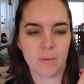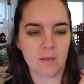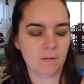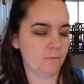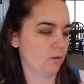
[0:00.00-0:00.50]

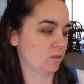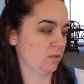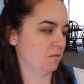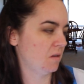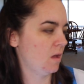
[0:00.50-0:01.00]
pink
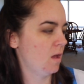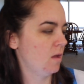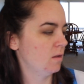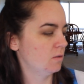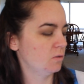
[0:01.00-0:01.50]
version.
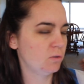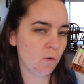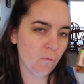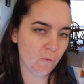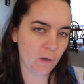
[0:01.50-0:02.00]

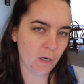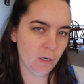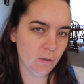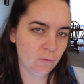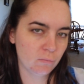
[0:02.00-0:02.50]
So
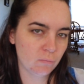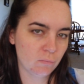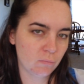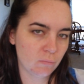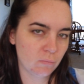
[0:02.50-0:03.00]
far,
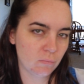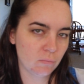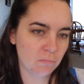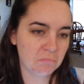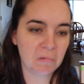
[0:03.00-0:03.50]

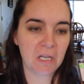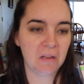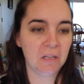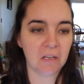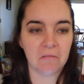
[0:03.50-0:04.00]
I
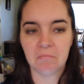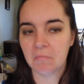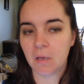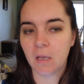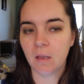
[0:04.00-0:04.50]
like it.
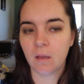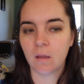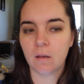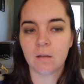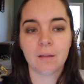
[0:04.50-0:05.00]

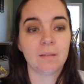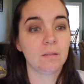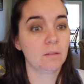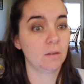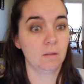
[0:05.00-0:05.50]
And it's
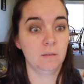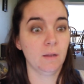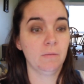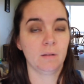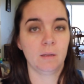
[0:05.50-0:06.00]

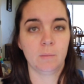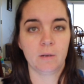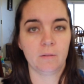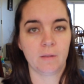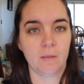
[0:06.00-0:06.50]
definitely
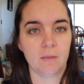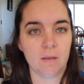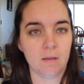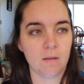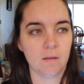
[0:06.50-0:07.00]
better than
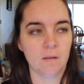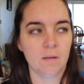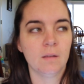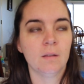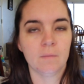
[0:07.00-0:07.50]
the
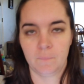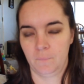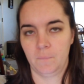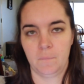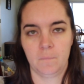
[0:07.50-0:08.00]

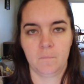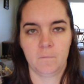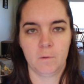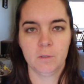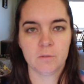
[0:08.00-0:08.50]

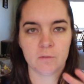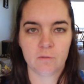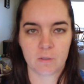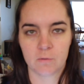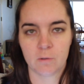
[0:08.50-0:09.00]
first
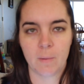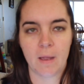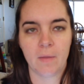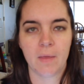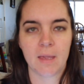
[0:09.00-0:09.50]
drugstore
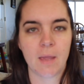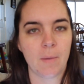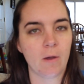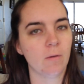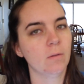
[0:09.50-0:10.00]
palette that
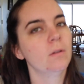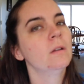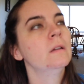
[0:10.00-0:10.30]
came out.